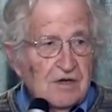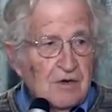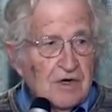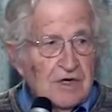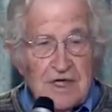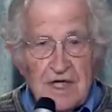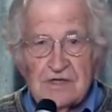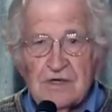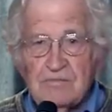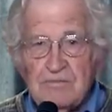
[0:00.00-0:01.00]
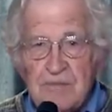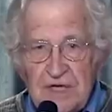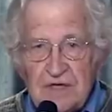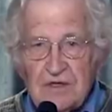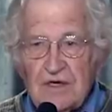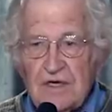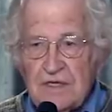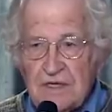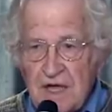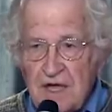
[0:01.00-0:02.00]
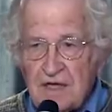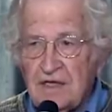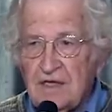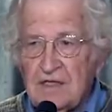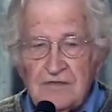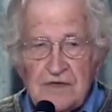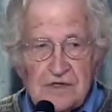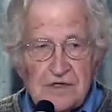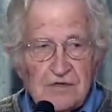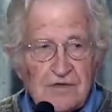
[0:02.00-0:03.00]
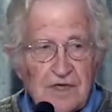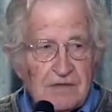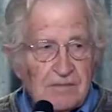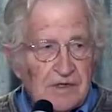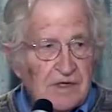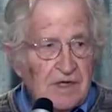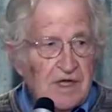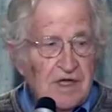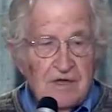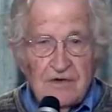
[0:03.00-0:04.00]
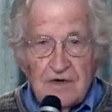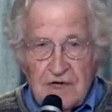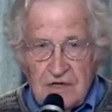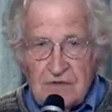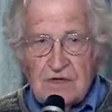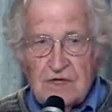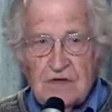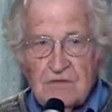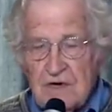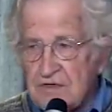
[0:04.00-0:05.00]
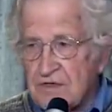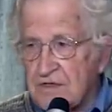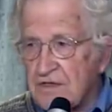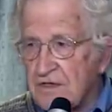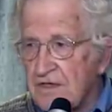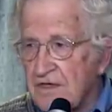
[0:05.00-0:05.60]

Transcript: where he has a bitter attack on division of labor for interesting reasons,